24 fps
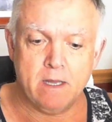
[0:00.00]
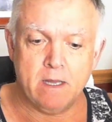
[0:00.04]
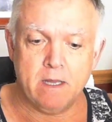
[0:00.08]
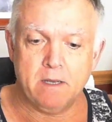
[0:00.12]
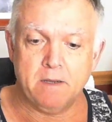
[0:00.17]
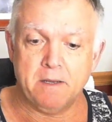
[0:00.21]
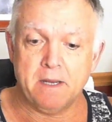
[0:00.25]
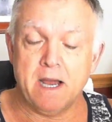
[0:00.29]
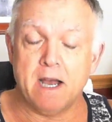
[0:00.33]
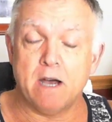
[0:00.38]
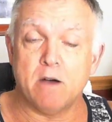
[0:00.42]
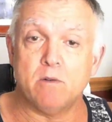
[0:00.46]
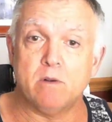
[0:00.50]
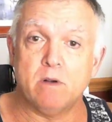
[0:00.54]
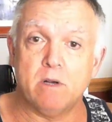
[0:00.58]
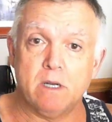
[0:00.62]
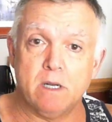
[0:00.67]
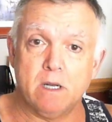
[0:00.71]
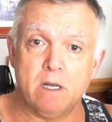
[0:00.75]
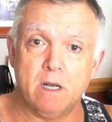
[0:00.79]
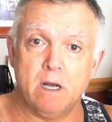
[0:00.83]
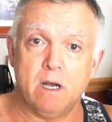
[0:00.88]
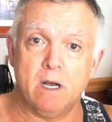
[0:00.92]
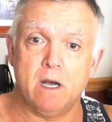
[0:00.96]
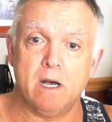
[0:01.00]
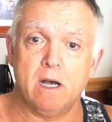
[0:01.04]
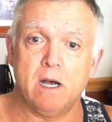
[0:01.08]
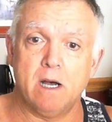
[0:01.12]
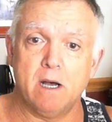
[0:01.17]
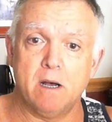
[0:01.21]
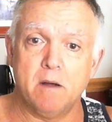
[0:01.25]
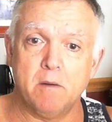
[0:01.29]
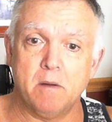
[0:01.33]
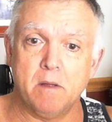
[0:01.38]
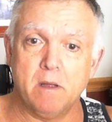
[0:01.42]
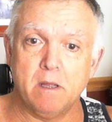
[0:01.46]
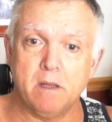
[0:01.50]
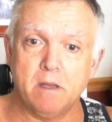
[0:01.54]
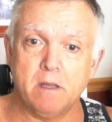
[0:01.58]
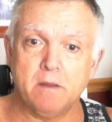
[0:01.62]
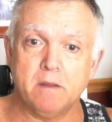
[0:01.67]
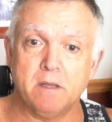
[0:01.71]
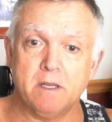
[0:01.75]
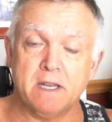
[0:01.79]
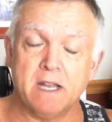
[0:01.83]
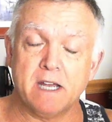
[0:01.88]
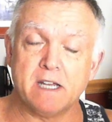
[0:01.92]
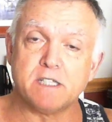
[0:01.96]
Now,
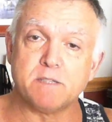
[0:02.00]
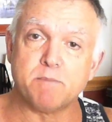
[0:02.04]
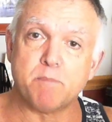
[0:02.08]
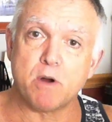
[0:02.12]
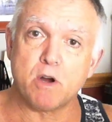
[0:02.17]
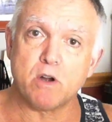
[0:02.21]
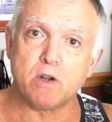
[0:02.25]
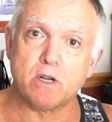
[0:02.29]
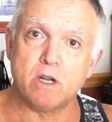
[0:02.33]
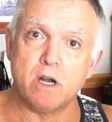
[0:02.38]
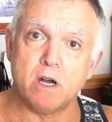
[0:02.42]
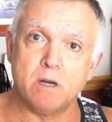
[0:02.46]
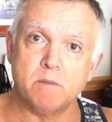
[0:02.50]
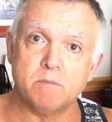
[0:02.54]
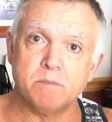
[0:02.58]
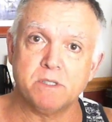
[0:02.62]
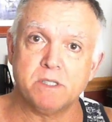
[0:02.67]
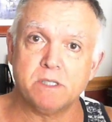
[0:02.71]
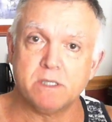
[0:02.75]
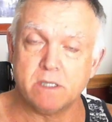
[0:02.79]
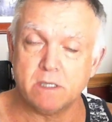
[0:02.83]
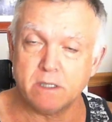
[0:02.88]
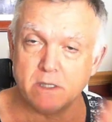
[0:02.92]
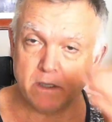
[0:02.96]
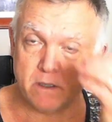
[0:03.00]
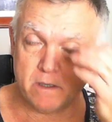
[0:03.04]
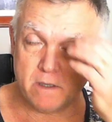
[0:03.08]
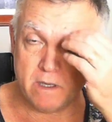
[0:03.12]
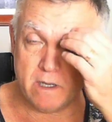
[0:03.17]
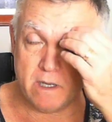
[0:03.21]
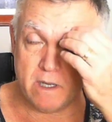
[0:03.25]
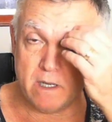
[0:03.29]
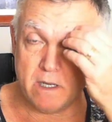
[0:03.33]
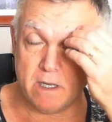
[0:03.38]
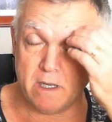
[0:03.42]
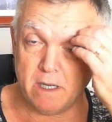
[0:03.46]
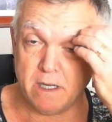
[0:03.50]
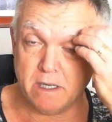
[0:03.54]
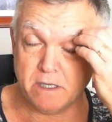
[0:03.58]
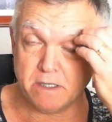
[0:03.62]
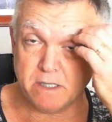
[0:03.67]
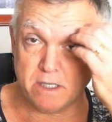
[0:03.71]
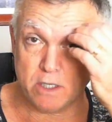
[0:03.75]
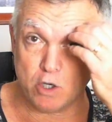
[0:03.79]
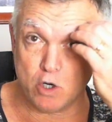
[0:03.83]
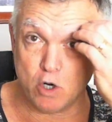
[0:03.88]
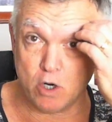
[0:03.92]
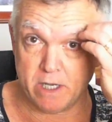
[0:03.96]
the next part is
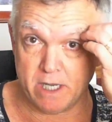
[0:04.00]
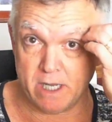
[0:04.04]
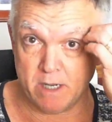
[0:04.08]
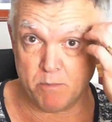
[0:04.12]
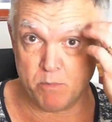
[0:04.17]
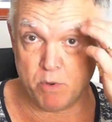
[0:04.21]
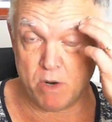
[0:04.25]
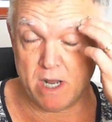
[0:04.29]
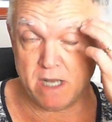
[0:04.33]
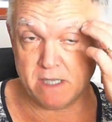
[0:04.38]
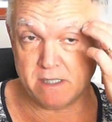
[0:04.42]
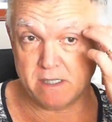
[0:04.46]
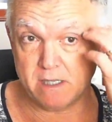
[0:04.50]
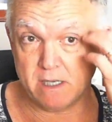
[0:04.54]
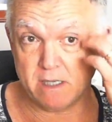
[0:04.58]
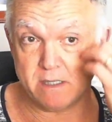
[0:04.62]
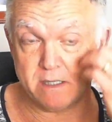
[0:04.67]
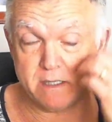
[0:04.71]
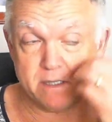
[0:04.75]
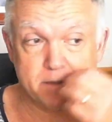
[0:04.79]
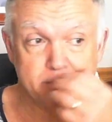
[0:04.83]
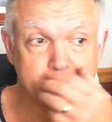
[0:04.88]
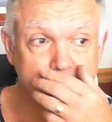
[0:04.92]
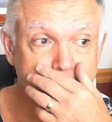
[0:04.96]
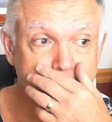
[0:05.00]
the cooking process.